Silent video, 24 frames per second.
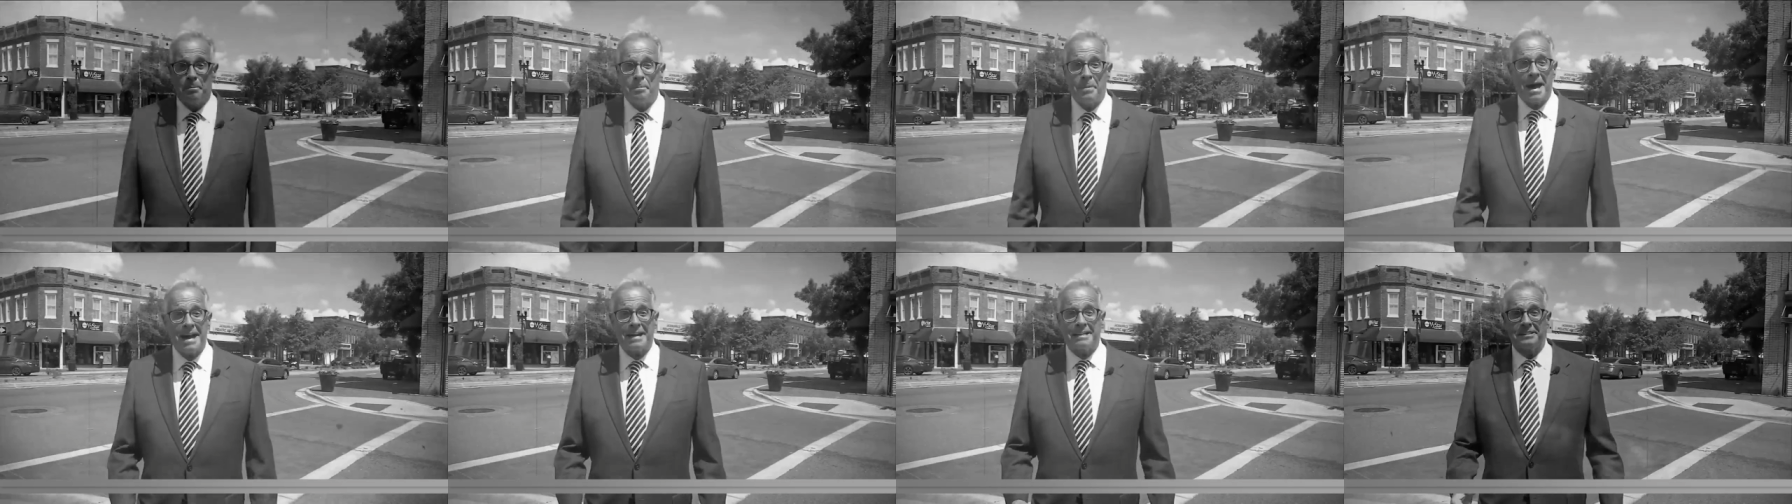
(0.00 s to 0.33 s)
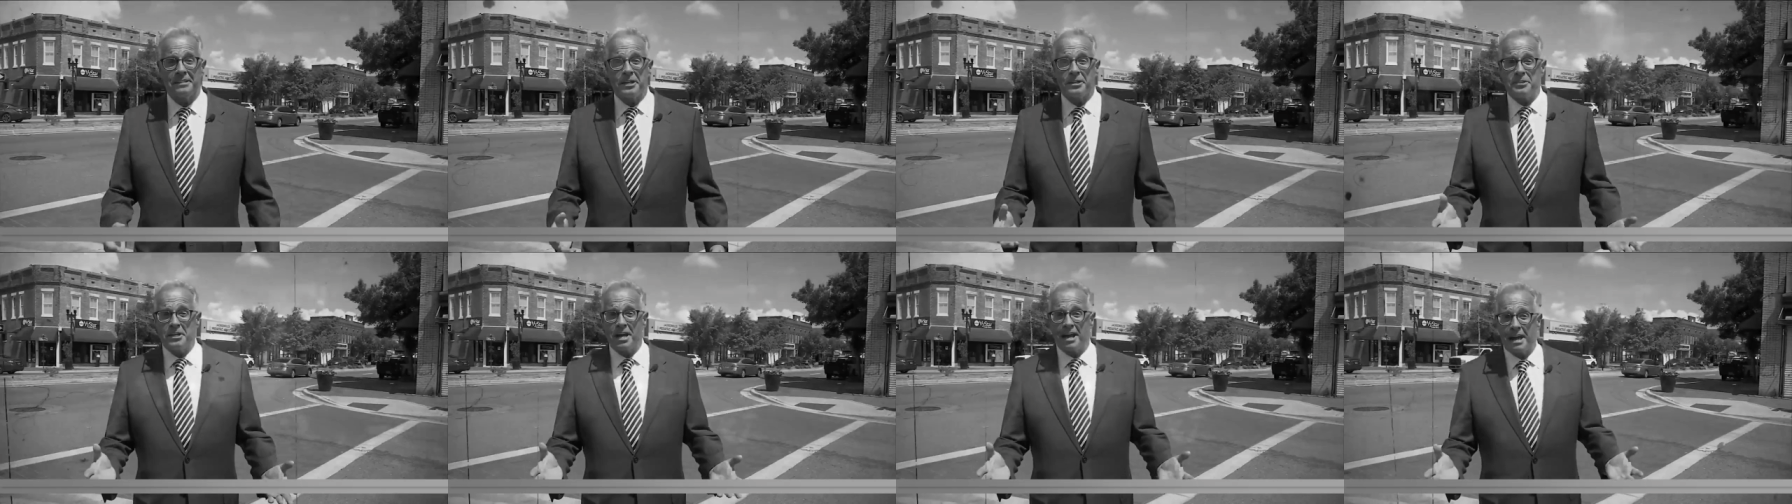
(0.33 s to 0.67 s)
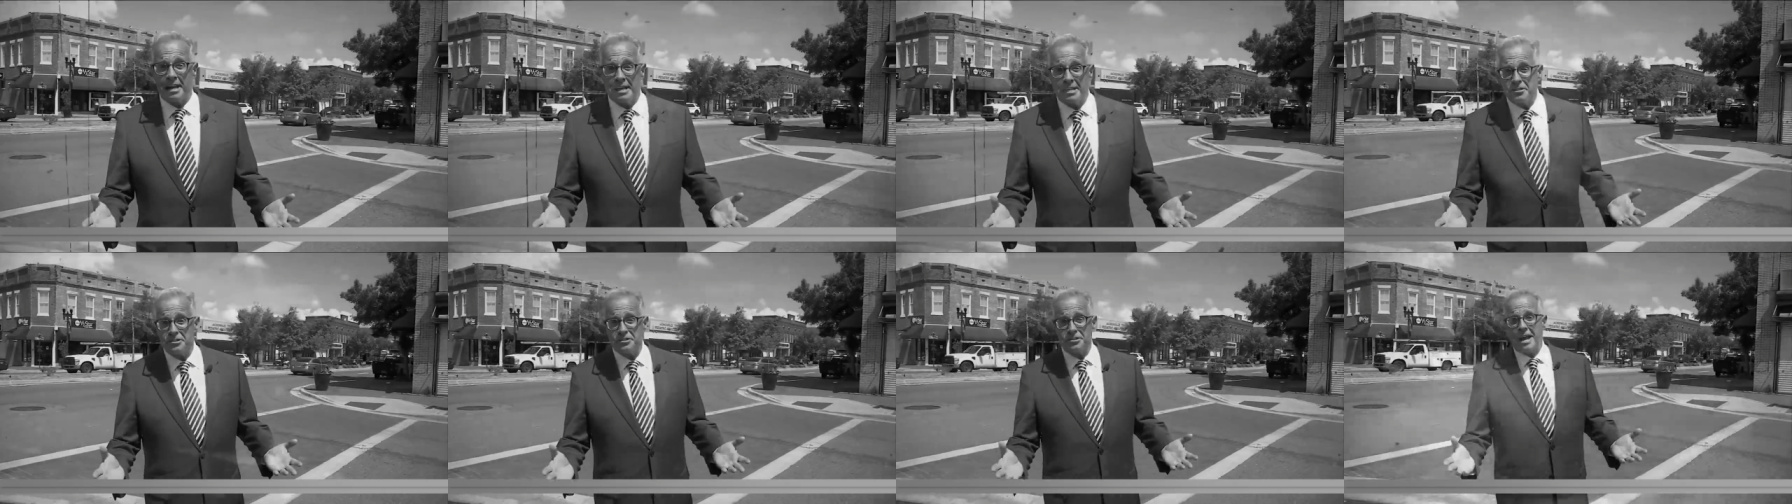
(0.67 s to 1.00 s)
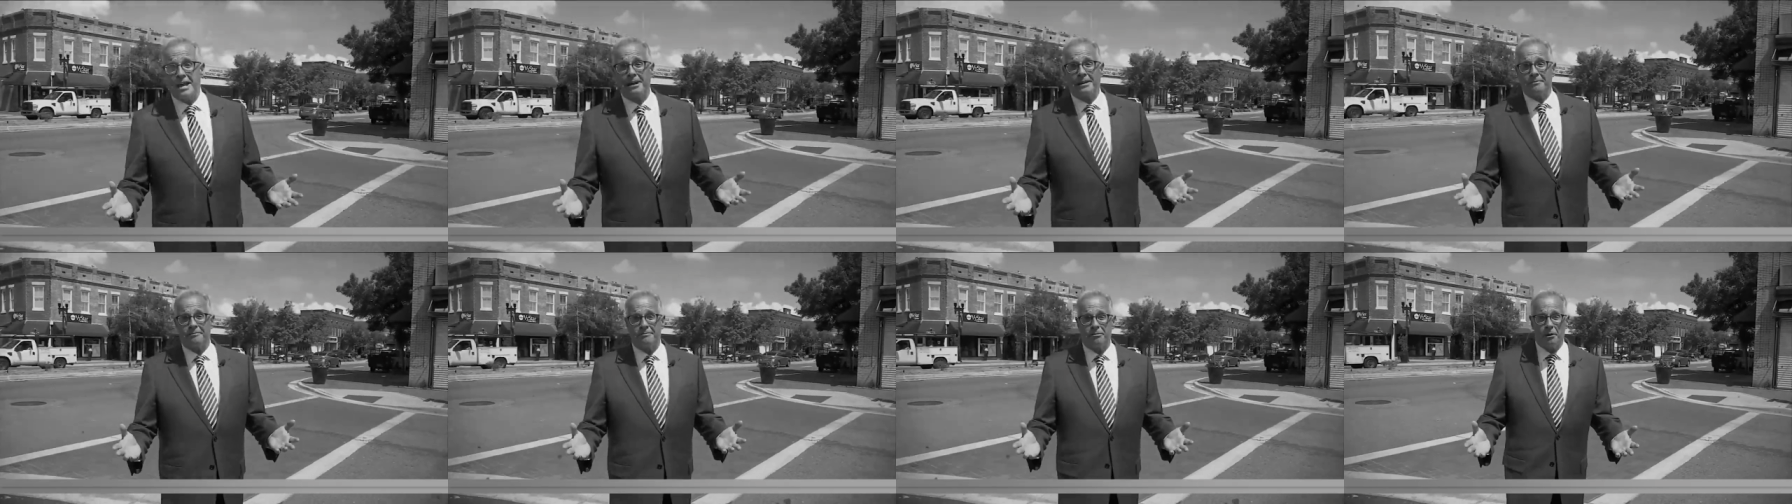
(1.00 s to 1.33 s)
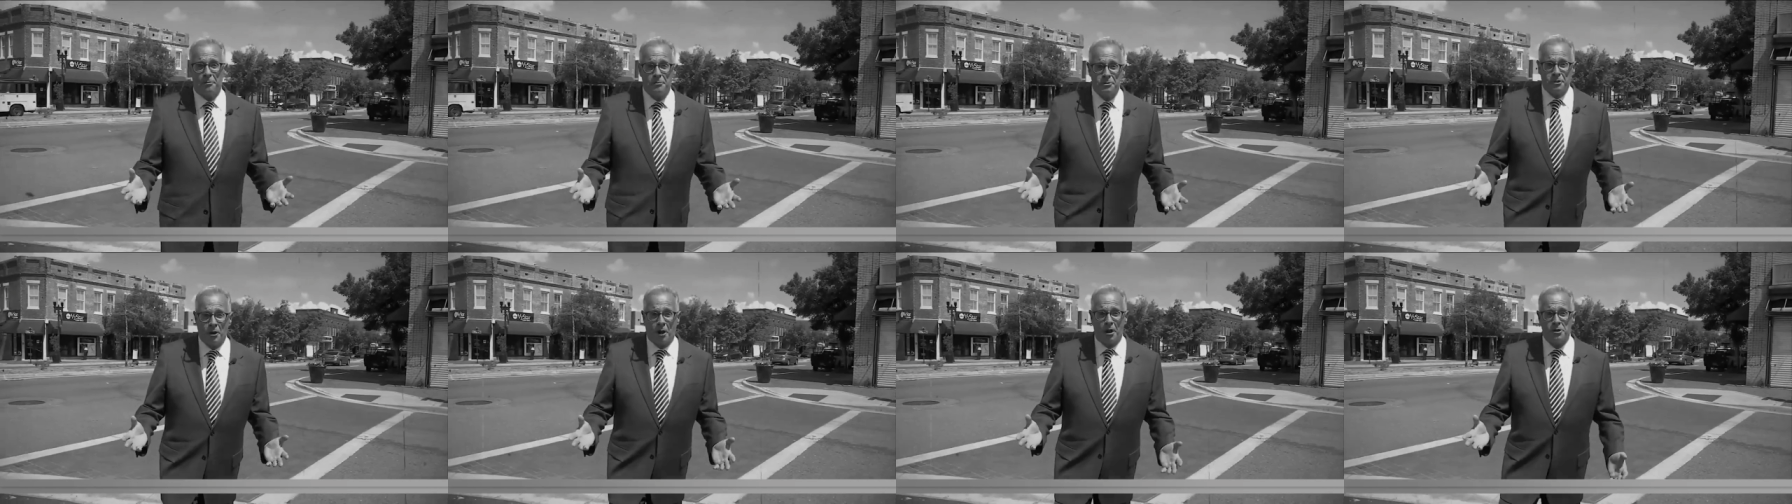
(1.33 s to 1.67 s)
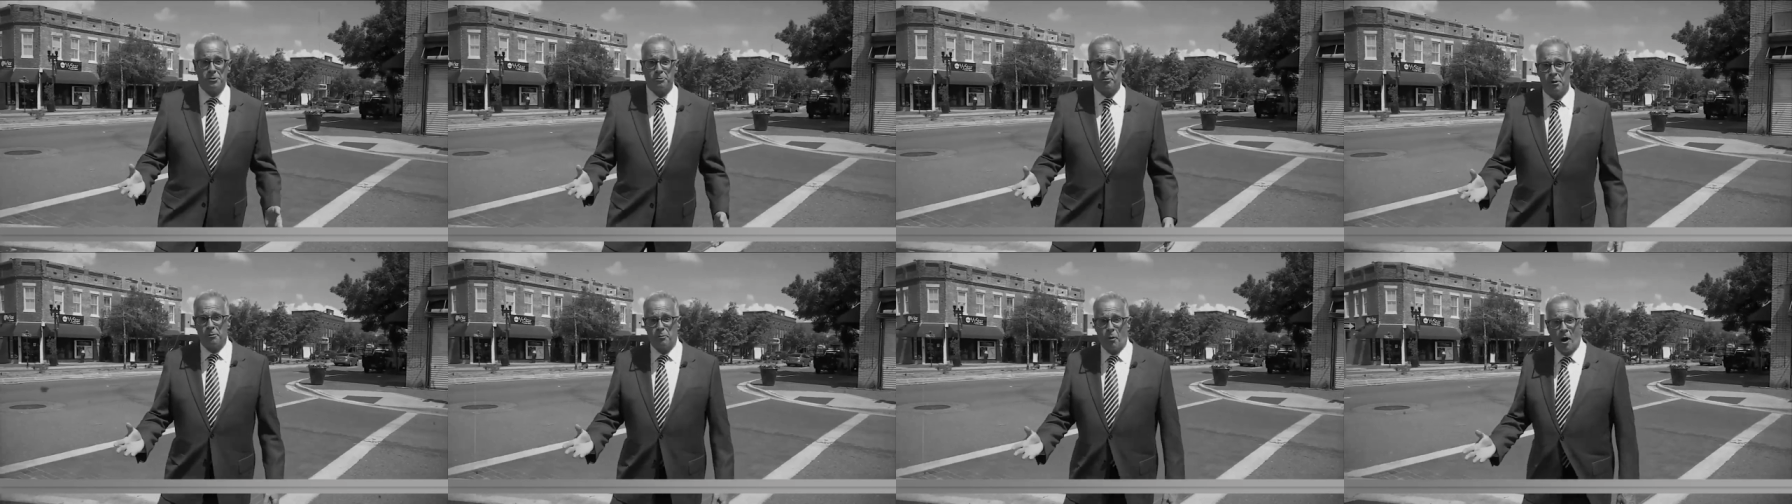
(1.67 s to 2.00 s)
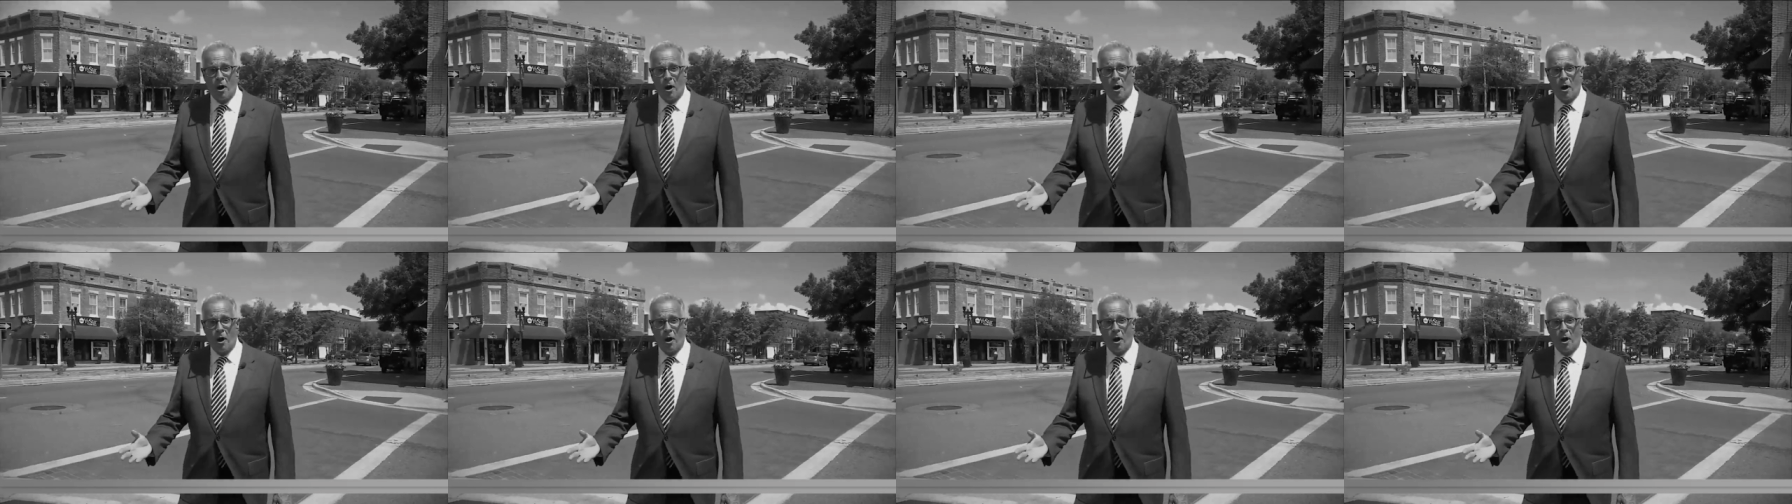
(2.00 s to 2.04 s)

Back in the day, silent film stars would